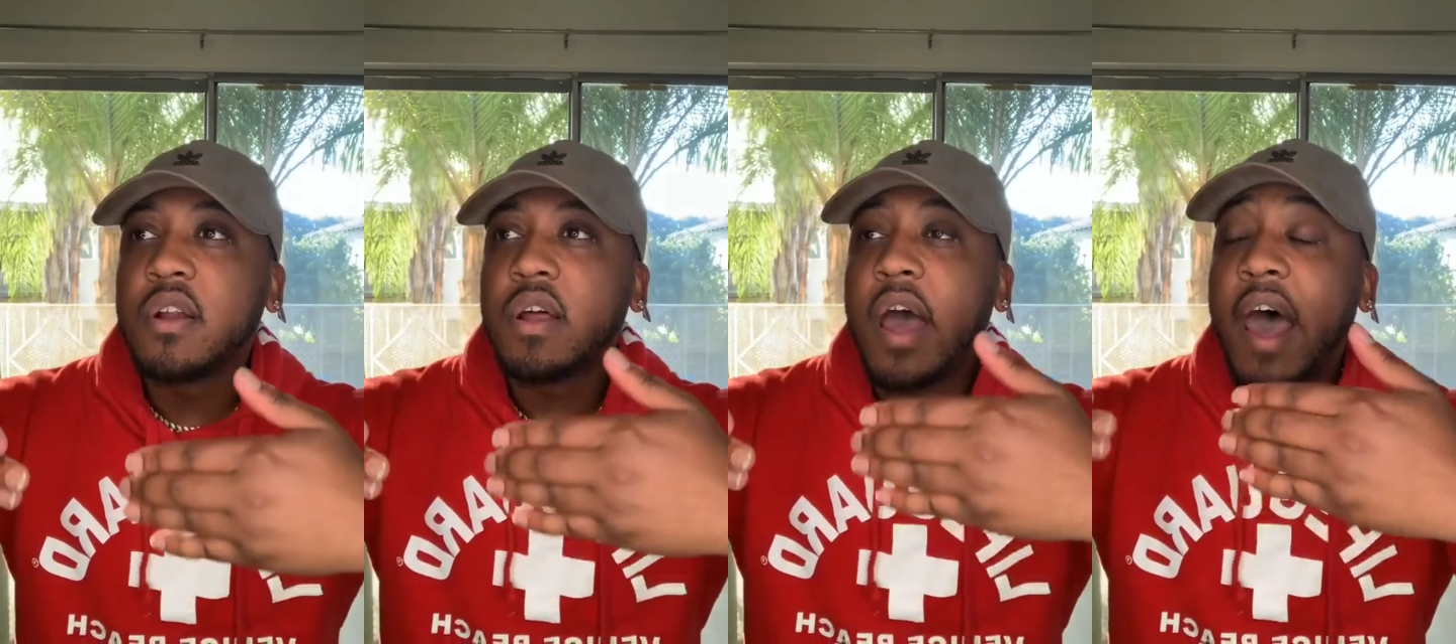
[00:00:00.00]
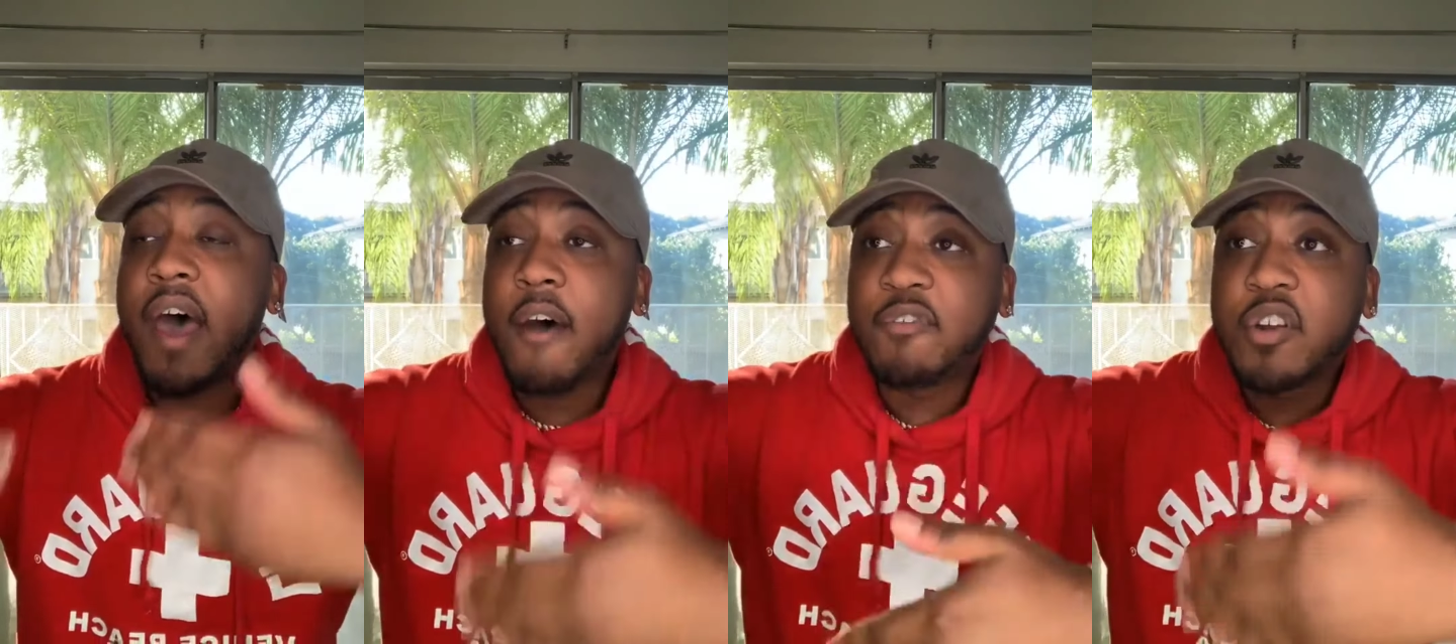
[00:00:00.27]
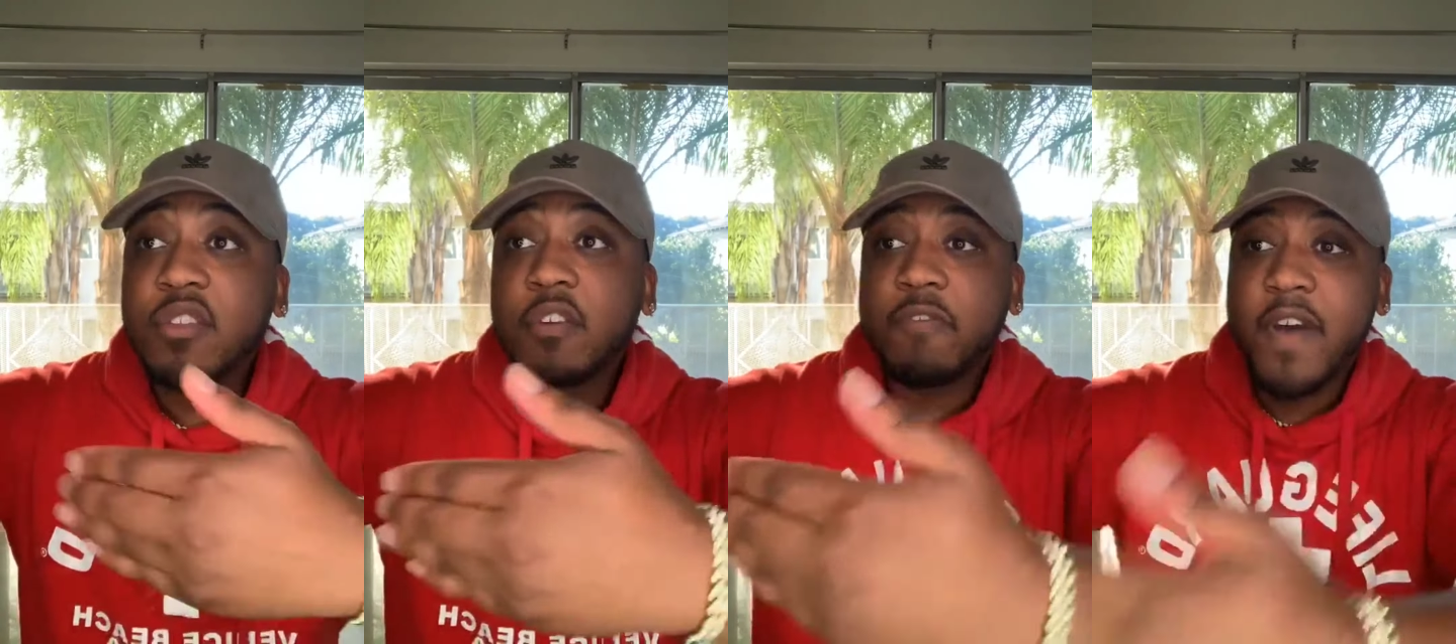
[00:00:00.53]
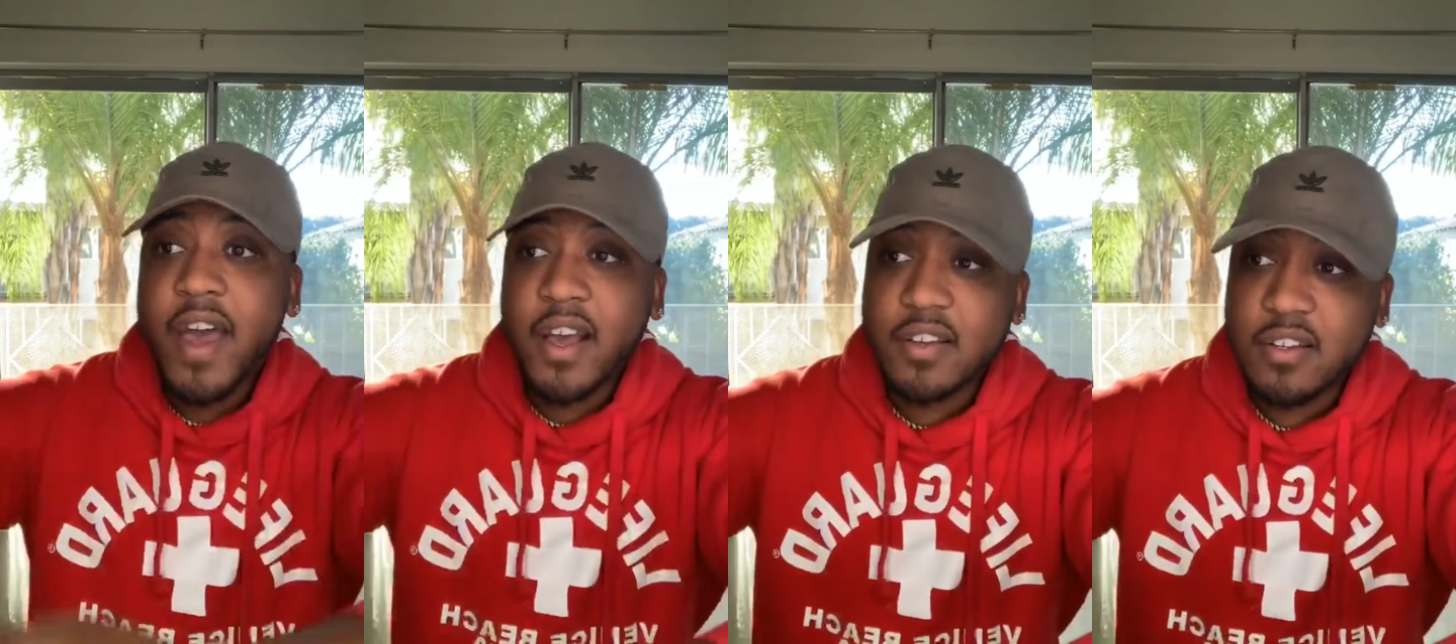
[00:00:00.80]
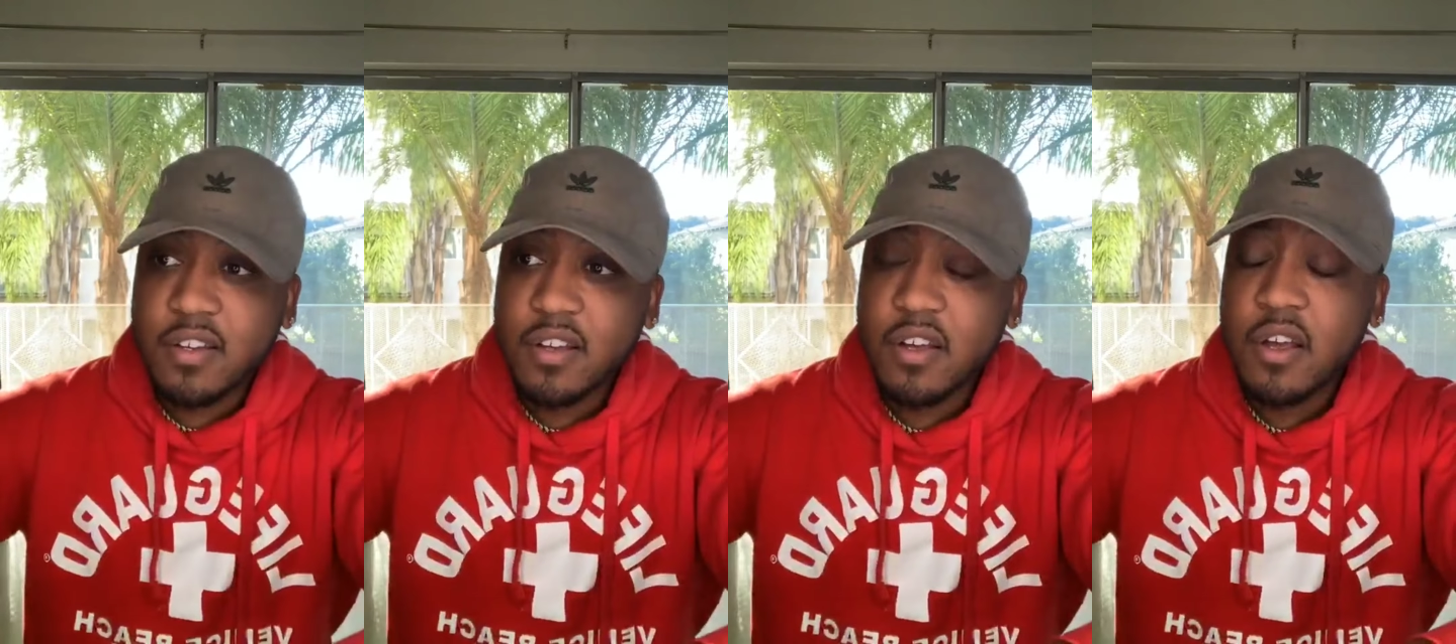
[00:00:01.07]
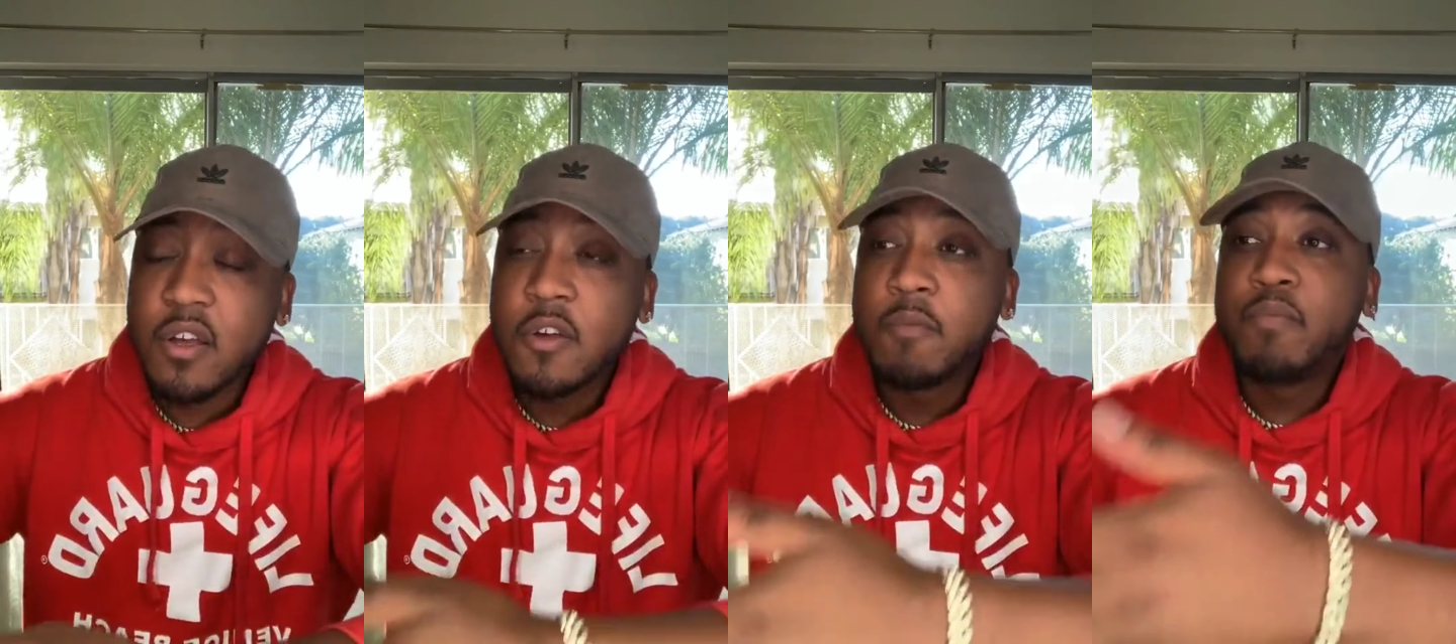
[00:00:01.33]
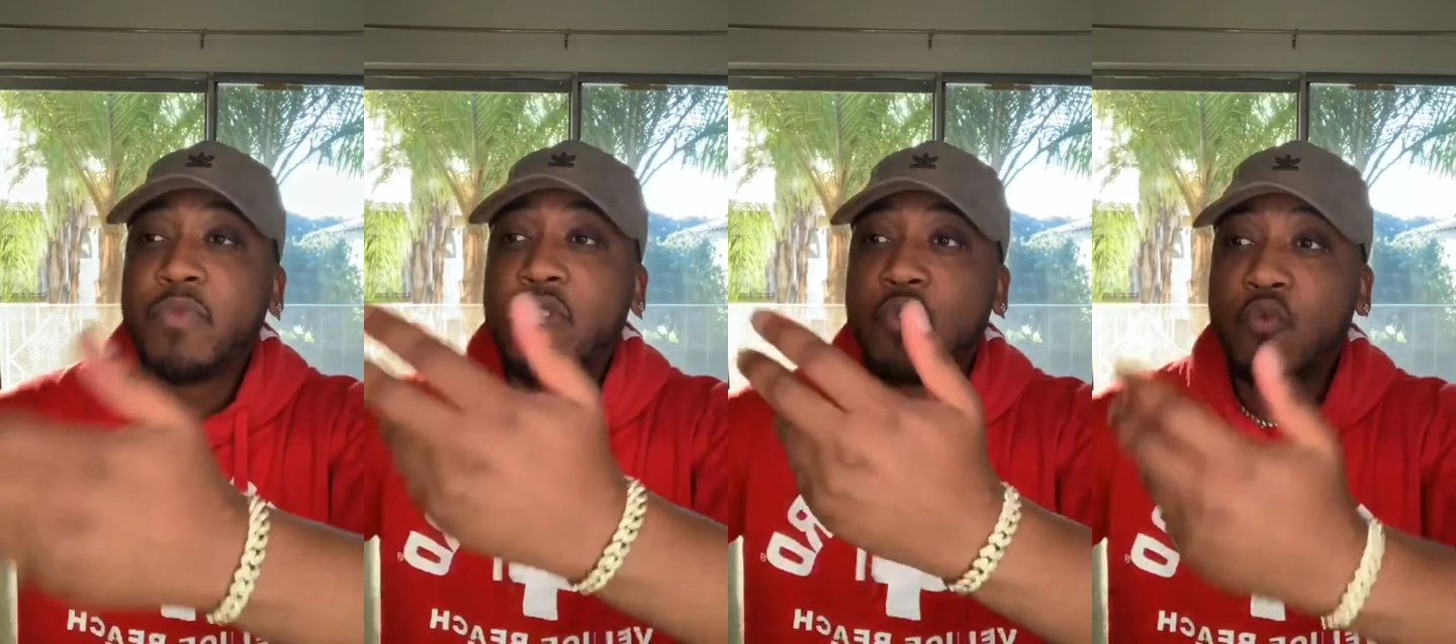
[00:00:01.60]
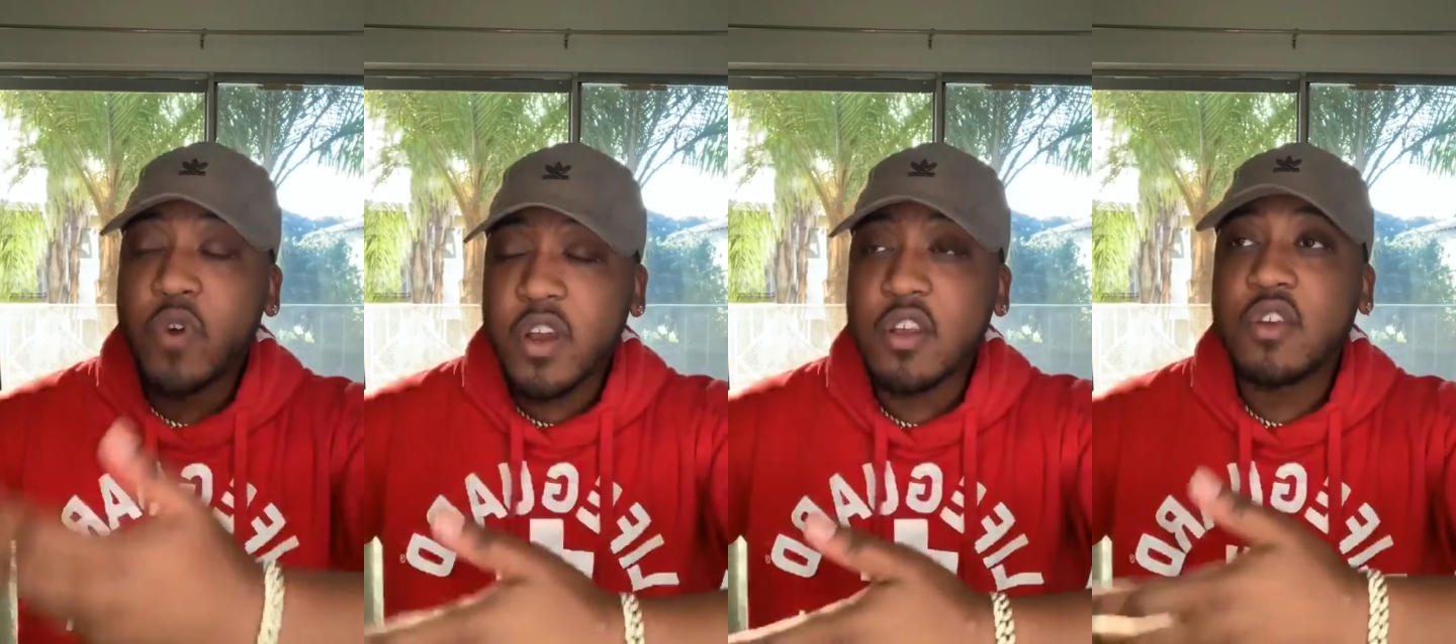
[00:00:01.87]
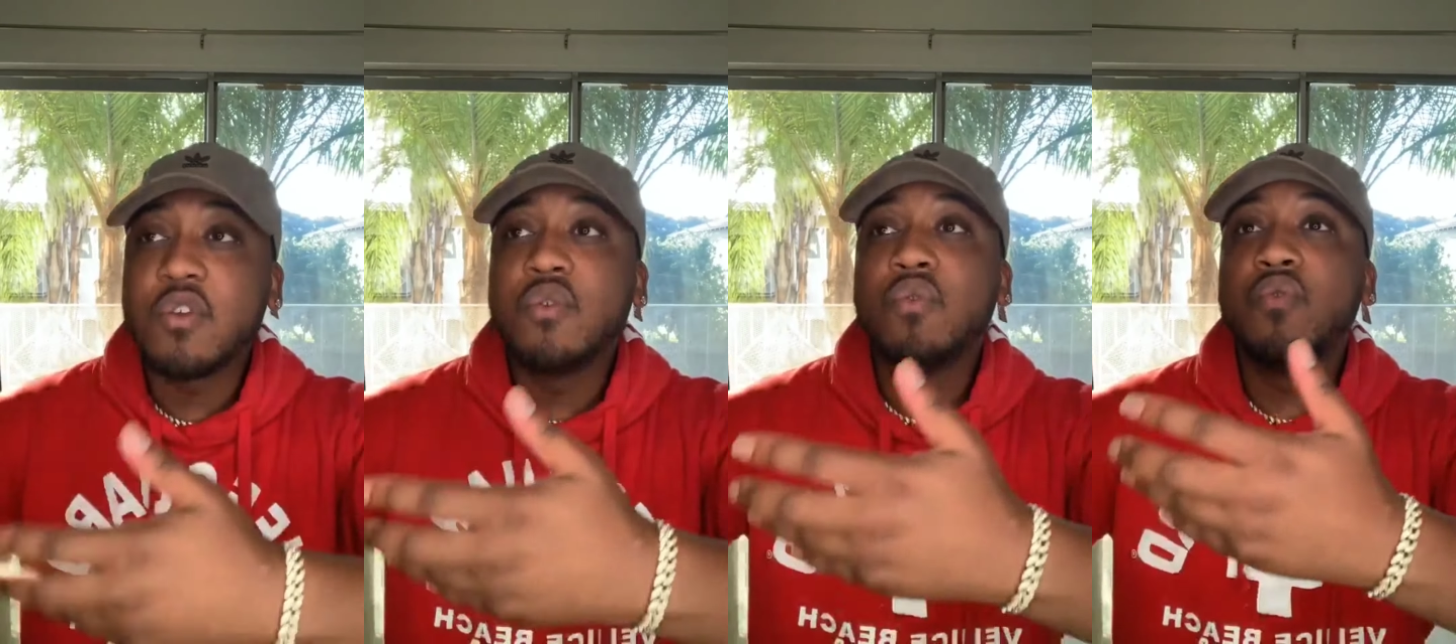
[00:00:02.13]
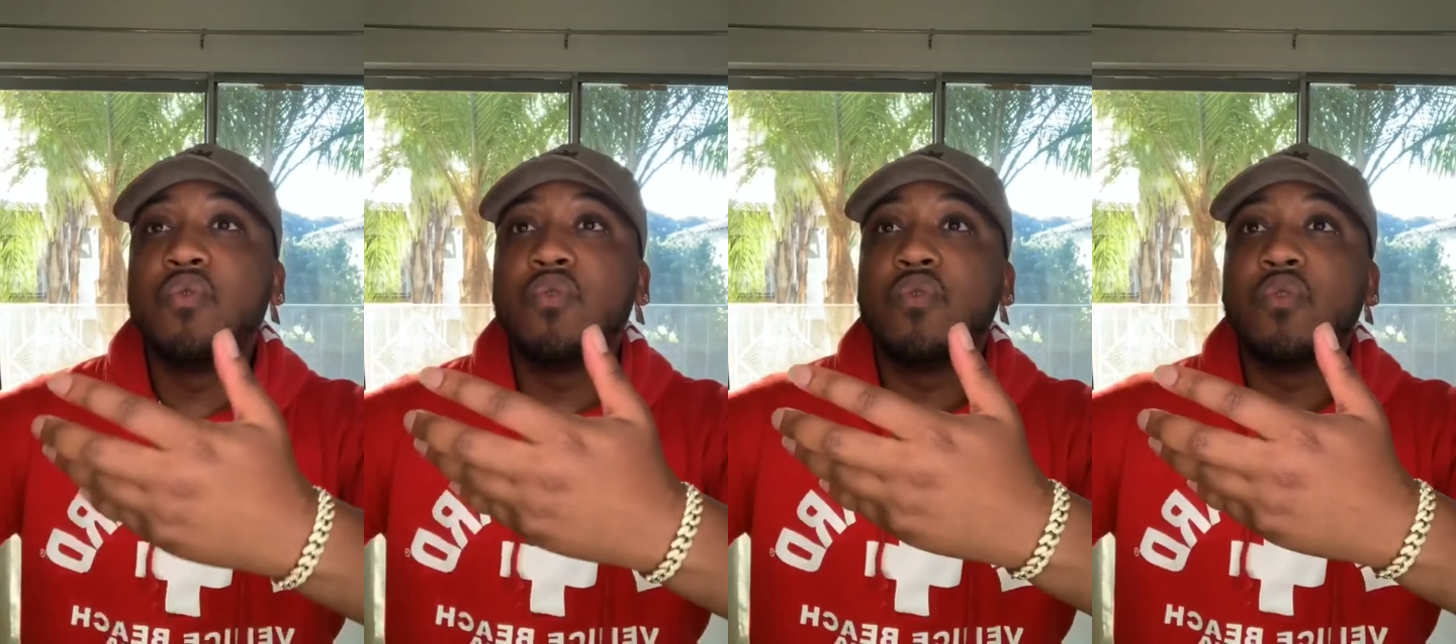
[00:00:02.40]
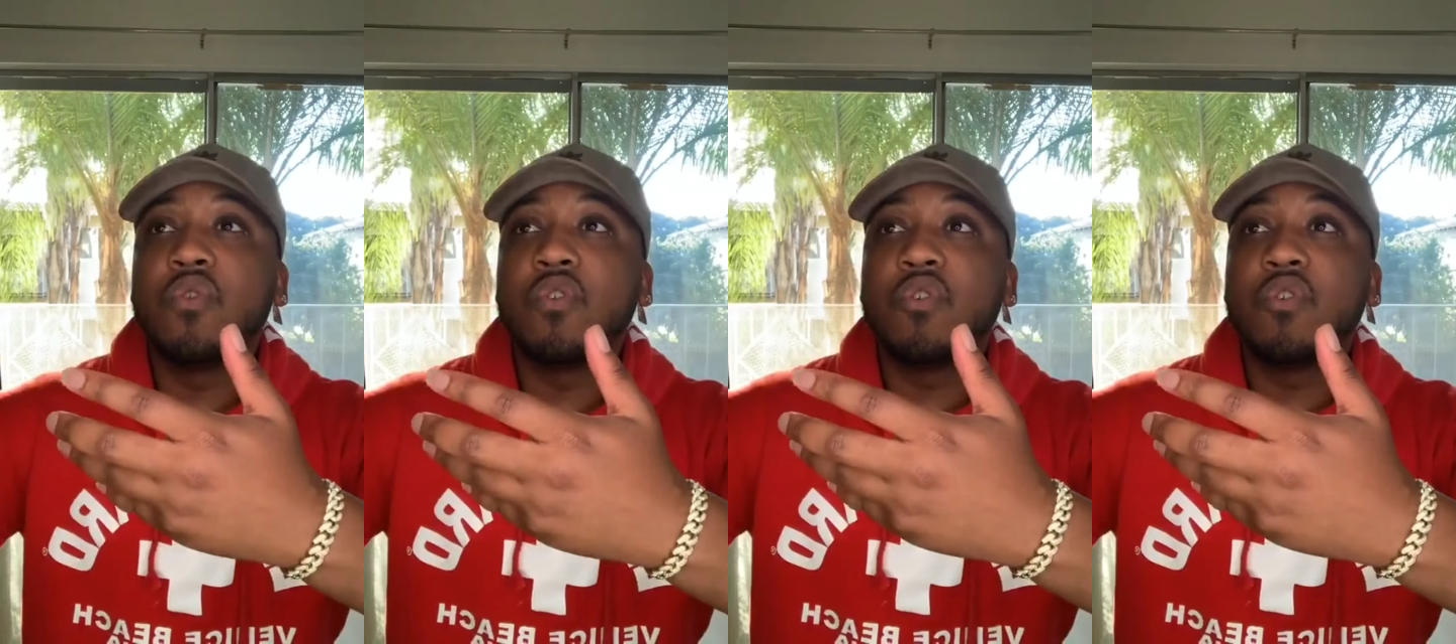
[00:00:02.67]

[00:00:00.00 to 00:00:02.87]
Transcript: after the fact when you